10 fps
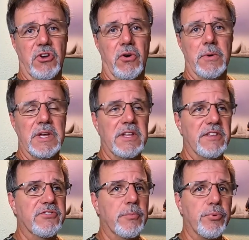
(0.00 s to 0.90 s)
So
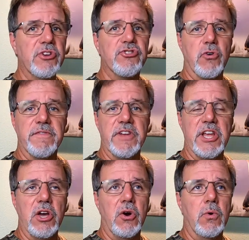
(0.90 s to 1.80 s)
this is a pretty short
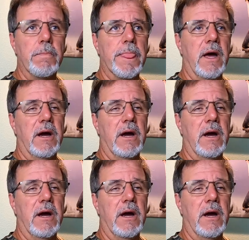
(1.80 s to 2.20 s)
video,